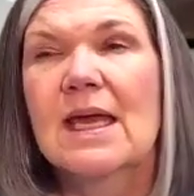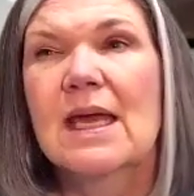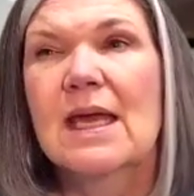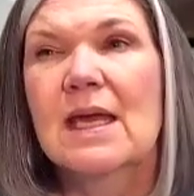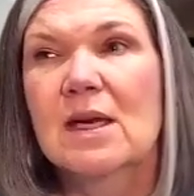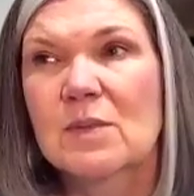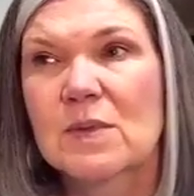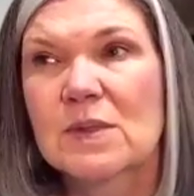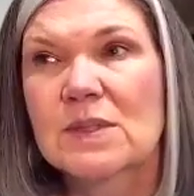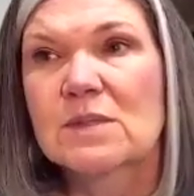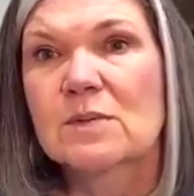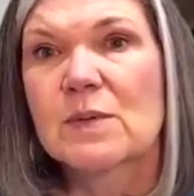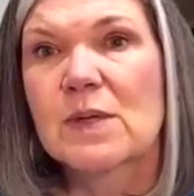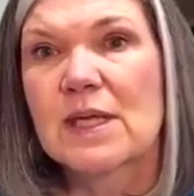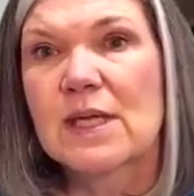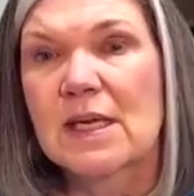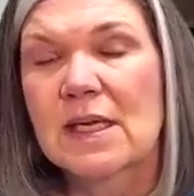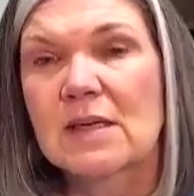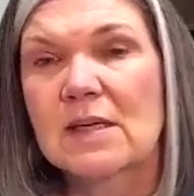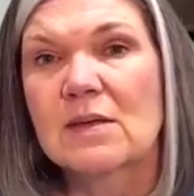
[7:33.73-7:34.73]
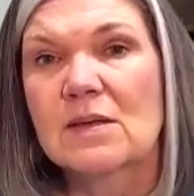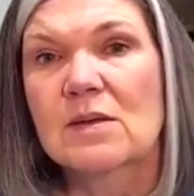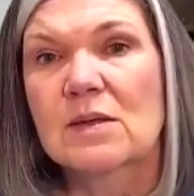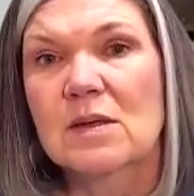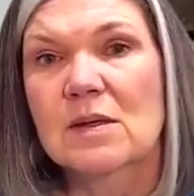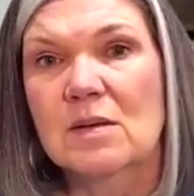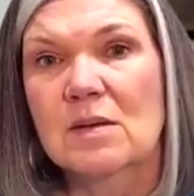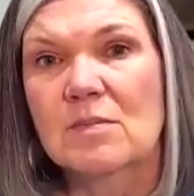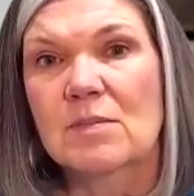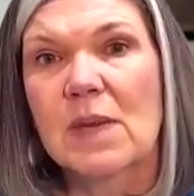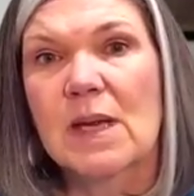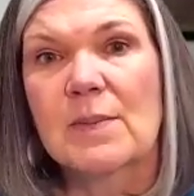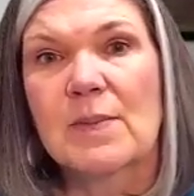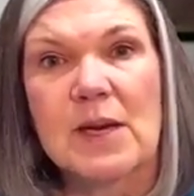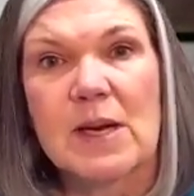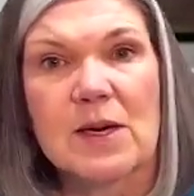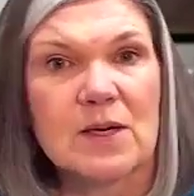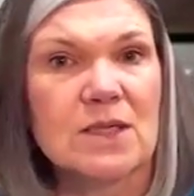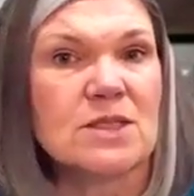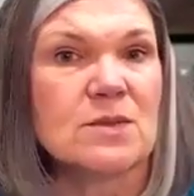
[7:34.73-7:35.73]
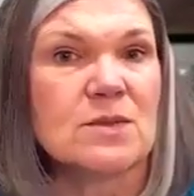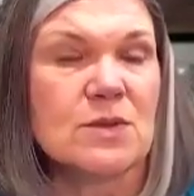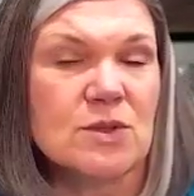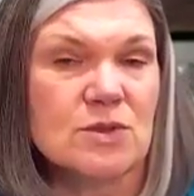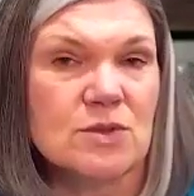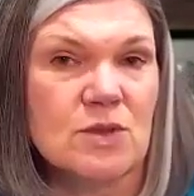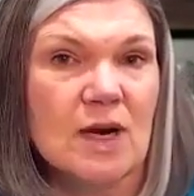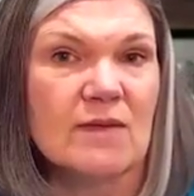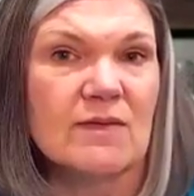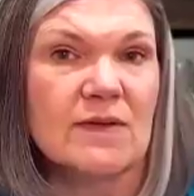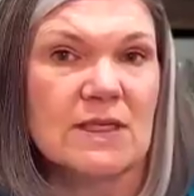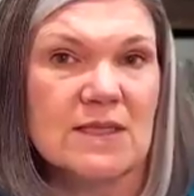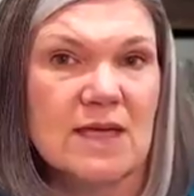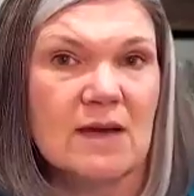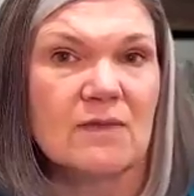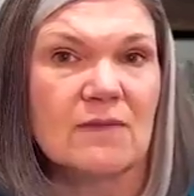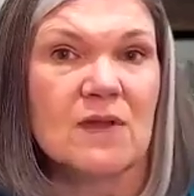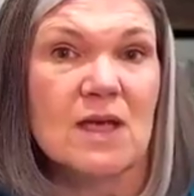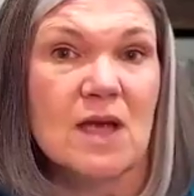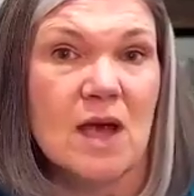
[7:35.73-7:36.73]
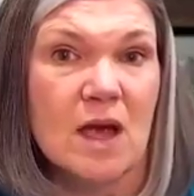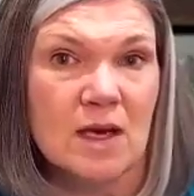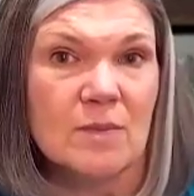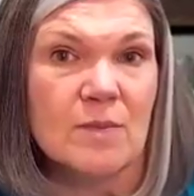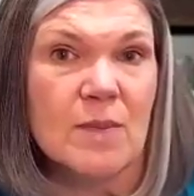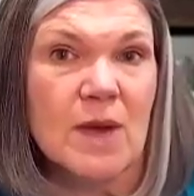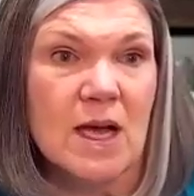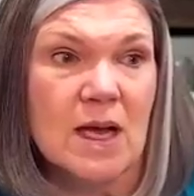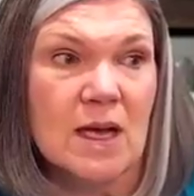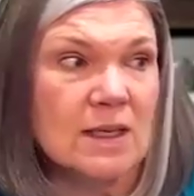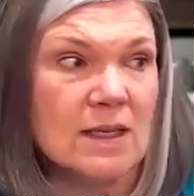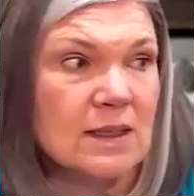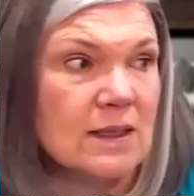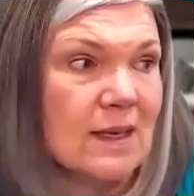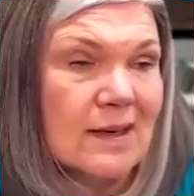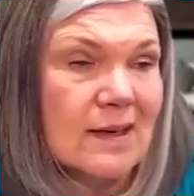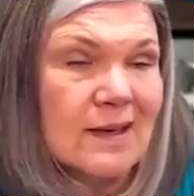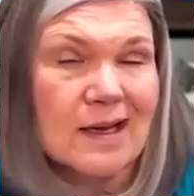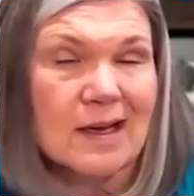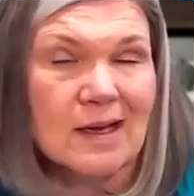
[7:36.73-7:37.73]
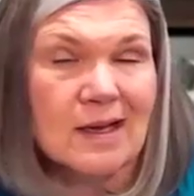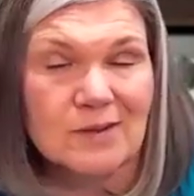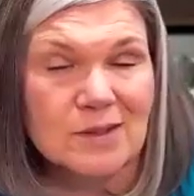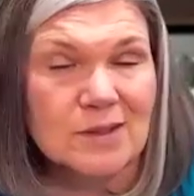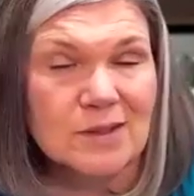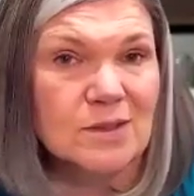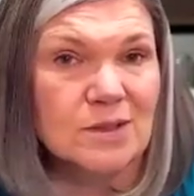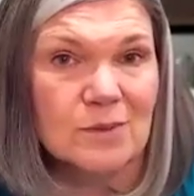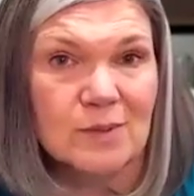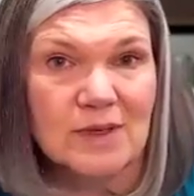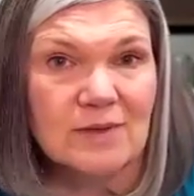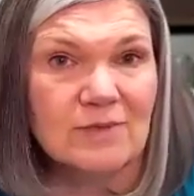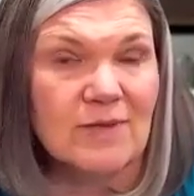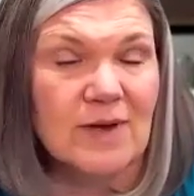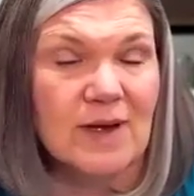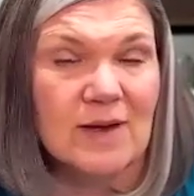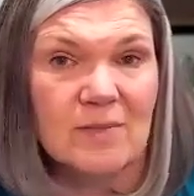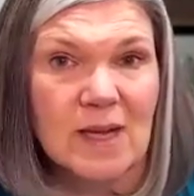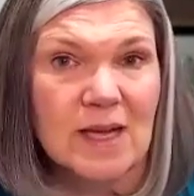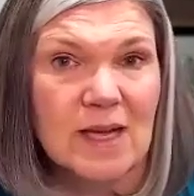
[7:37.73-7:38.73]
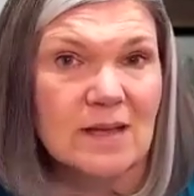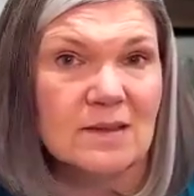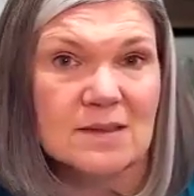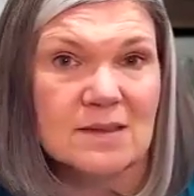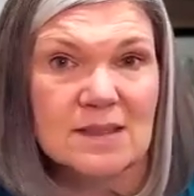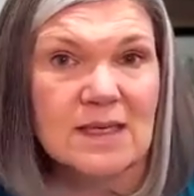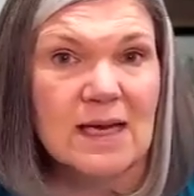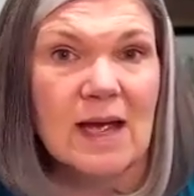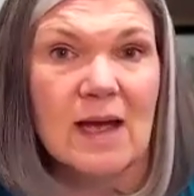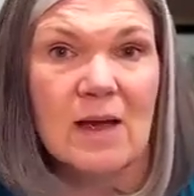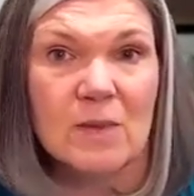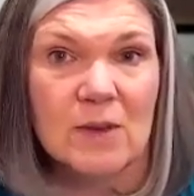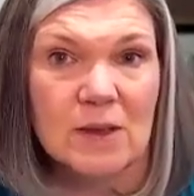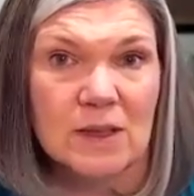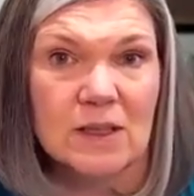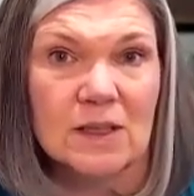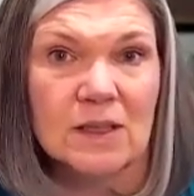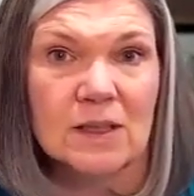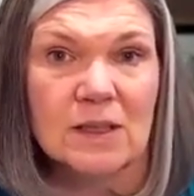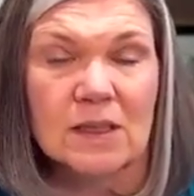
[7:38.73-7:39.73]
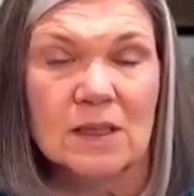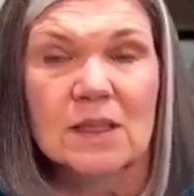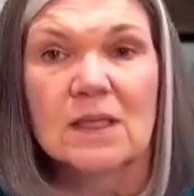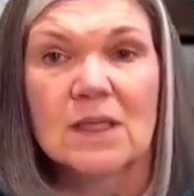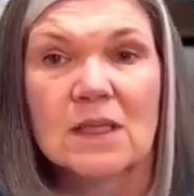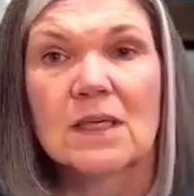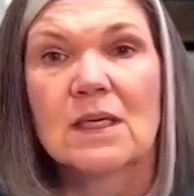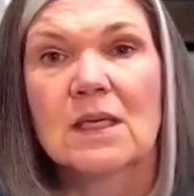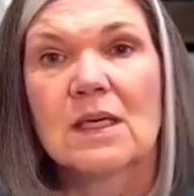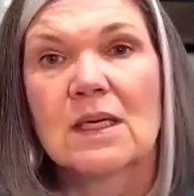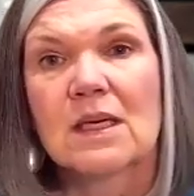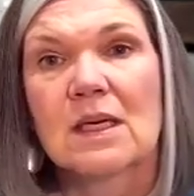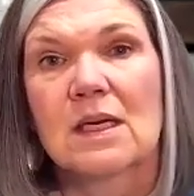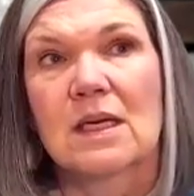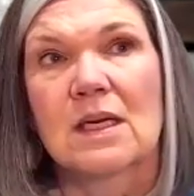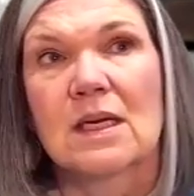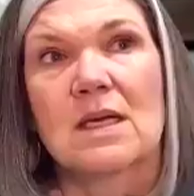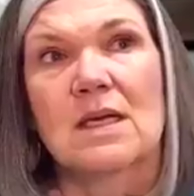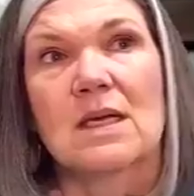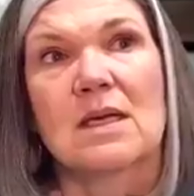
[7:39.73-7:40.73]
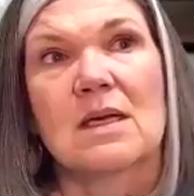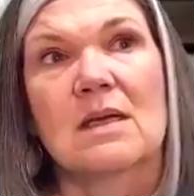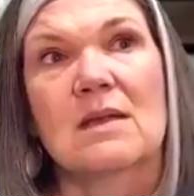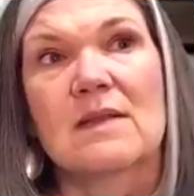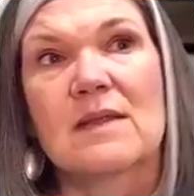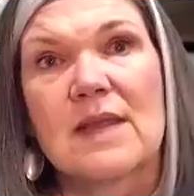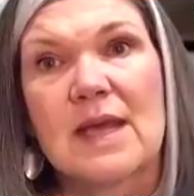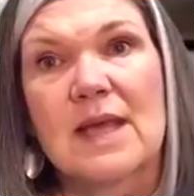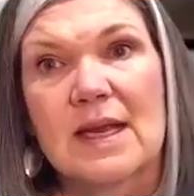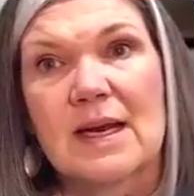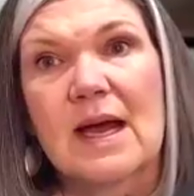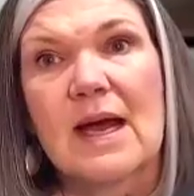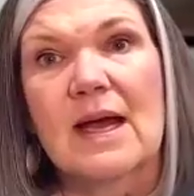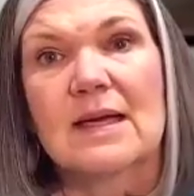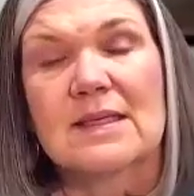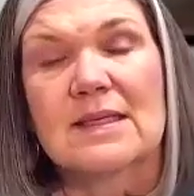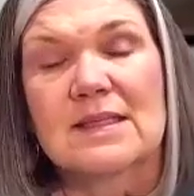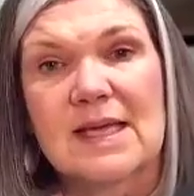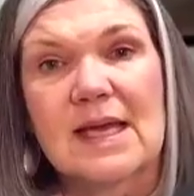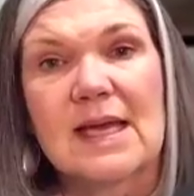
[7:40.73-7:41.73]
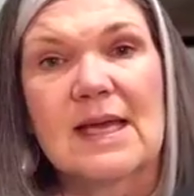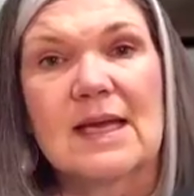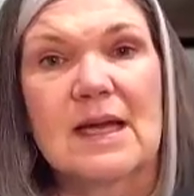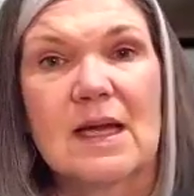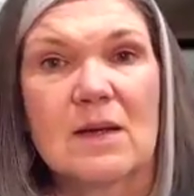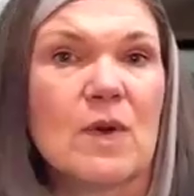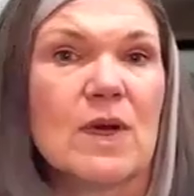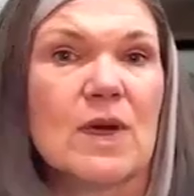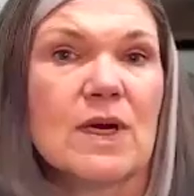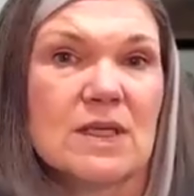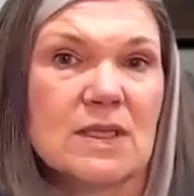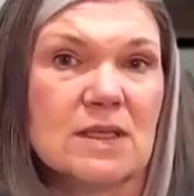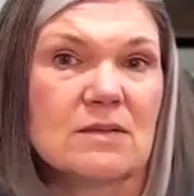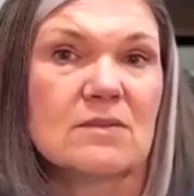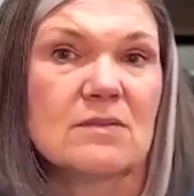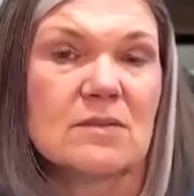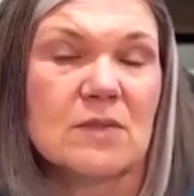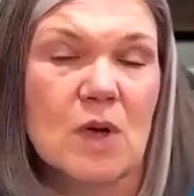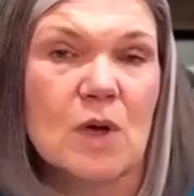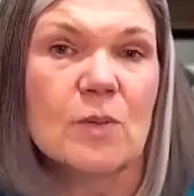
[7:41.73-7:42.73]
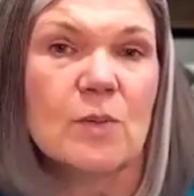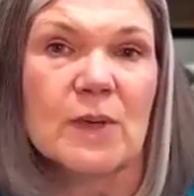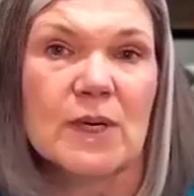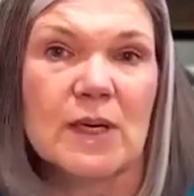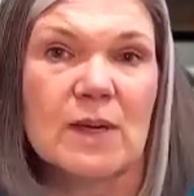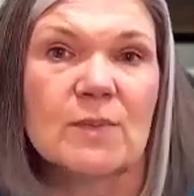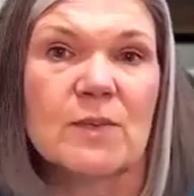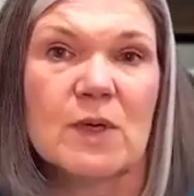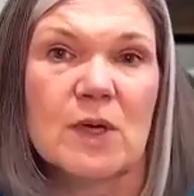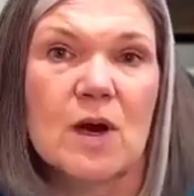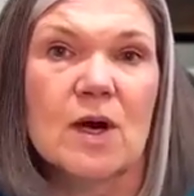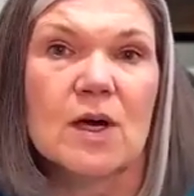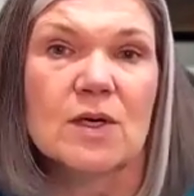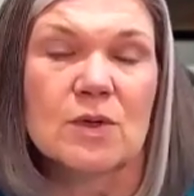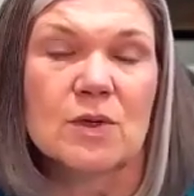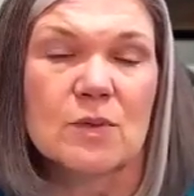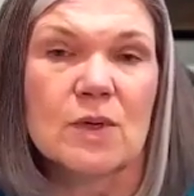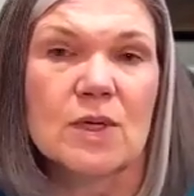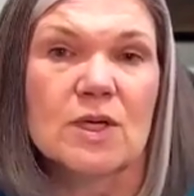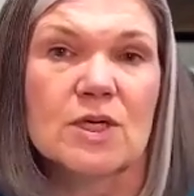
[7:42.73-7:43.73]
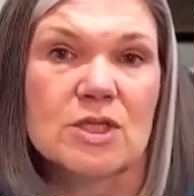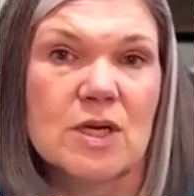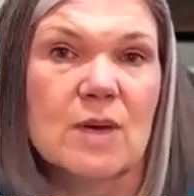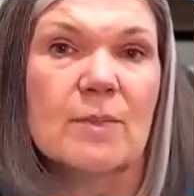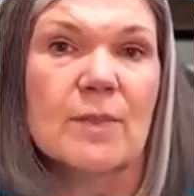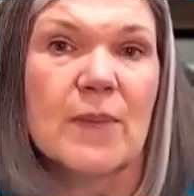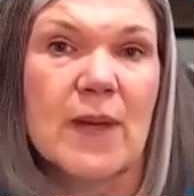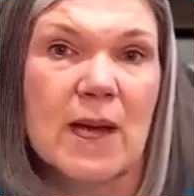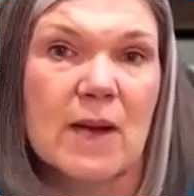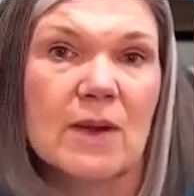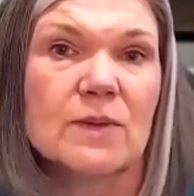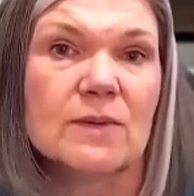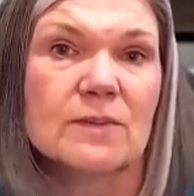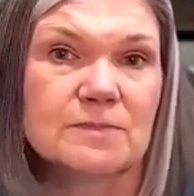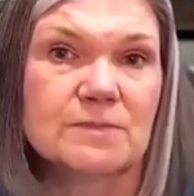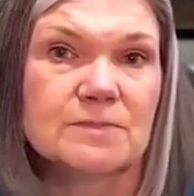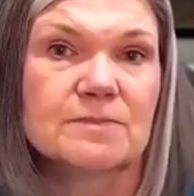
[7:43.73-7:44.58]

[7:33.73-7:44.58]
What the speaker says: And it was when my parents were driving down the Autobahn at 125 miles an hour that I said I want to open up the car door and jump out.